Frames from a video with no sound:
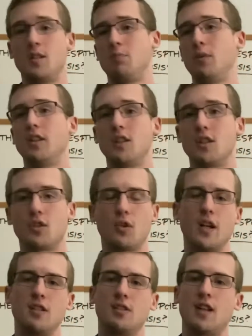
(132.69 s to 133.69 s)
Split the
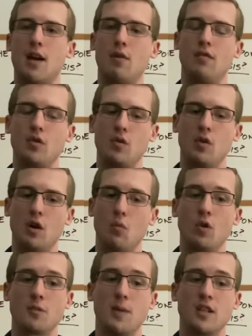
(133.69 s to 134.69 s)
screens however it
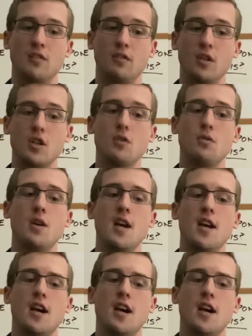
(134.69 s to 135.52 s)
works best for you.